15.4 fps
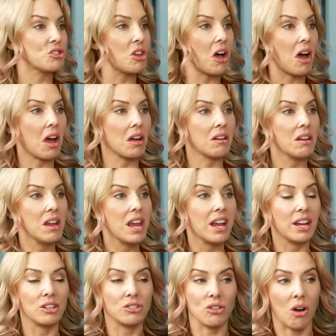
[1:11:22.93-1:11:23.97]
thought
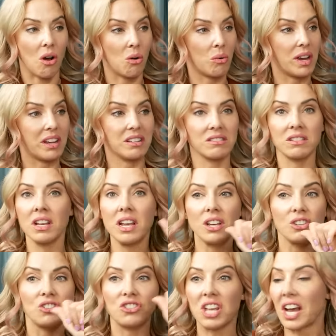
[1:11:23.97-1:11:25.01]
is always
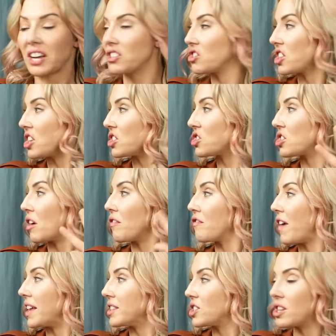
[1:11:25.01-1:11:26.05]
sexist,
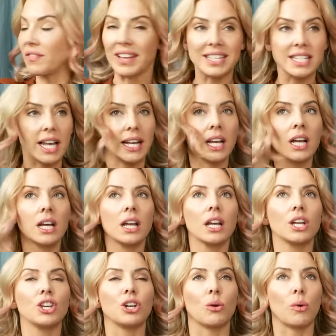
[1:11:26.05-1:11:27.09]
offensive. It's like,
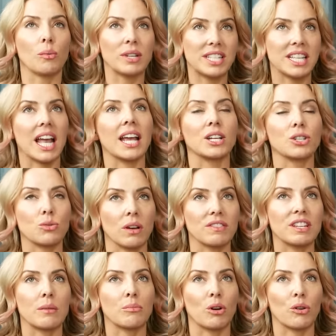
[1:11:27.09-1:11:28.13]
you know, what we say in
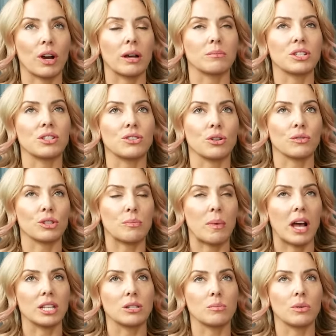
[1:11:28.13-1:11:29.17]
12-step programs is you're
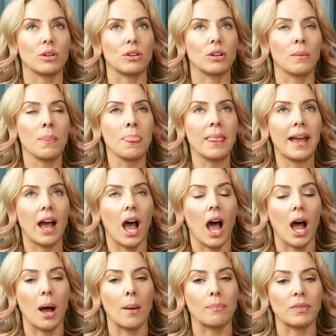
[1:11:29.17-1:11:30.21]
responsible
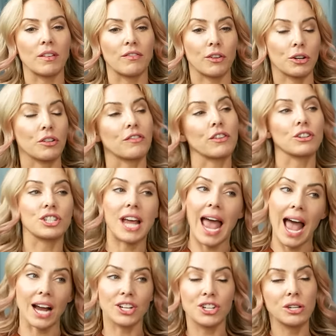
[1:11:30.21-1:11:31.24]
for your first
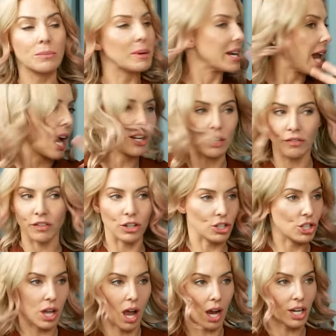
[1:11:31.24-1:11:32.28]
action, but not your first
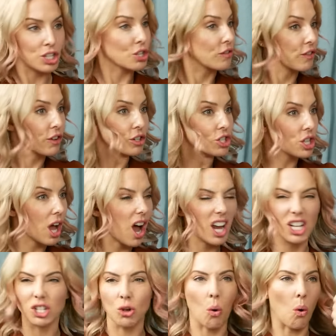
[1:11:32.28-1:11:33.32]
thought. Because your first thought
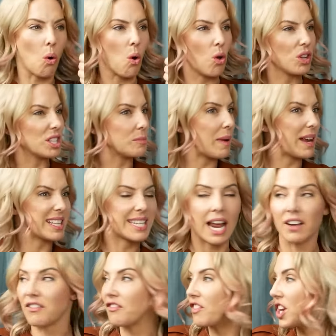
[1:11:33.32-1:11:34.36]
is old. It's based out
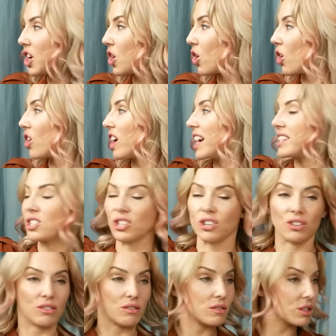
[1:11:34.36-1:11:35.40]
of fear. It's
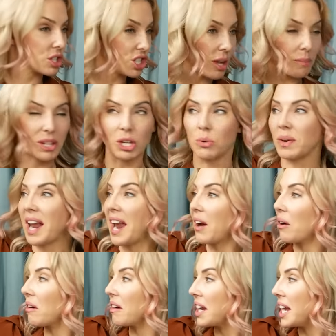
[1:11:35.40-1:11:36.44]
something you
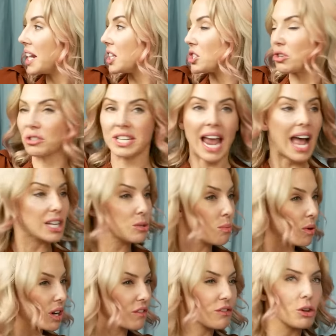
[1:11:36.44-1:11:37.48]
inherited. It's your dad's
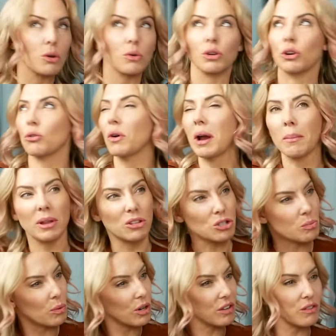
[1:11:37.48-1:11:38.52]
point of view, your grandmother's
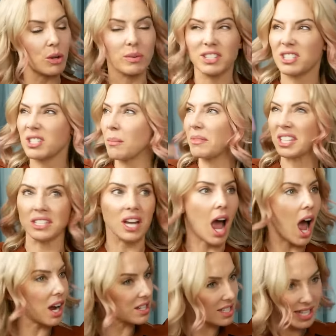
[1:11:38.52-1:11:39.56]
point of view. It's something
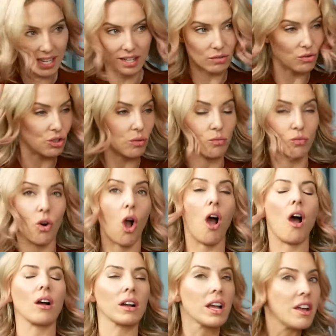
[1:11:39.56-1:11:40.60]
toxic and
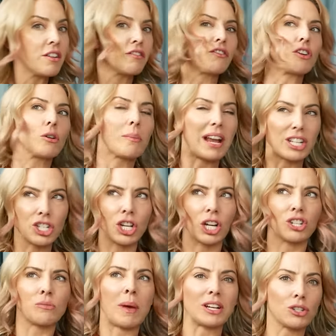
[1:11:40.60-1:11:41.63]
wrong, fear-based,
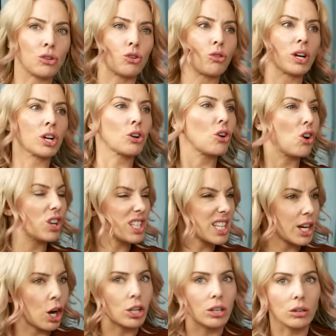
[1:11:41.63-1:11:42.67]
judgmental, critical. It's
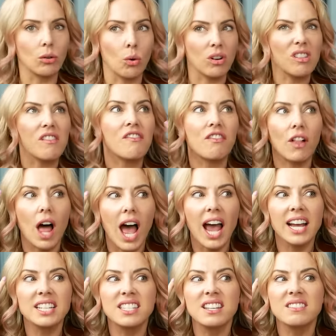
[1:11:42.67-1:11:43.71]
like our Lord of the
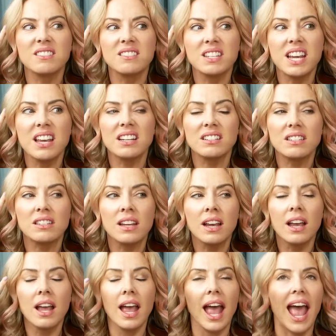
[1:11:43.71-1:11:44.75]
Flies instinct. Yeah.
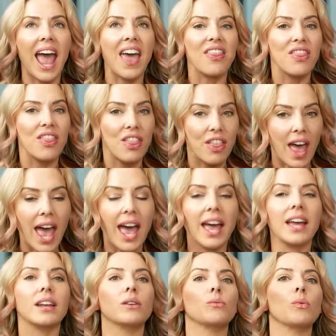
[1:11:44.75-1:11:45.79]
And
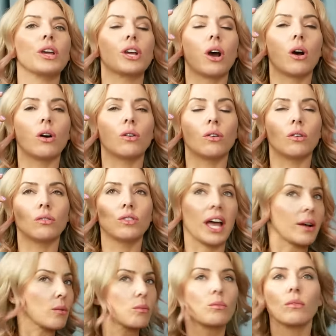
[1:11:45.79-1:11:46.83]
then we go
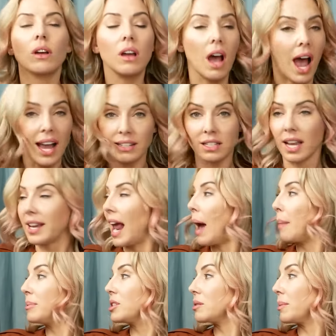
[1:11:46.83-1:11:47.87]
like, it
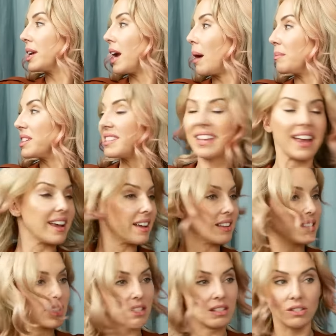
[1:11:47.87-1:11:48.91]
happens to me. I'm going to say it.
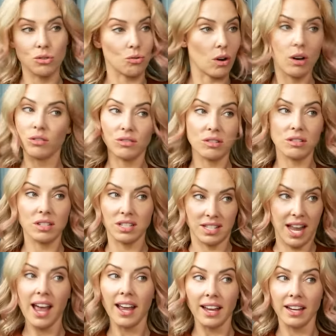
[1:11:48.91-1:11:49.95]
This is gross to
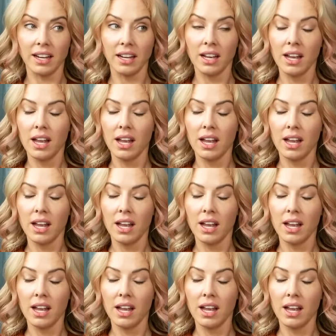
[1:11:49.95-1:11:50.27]
say,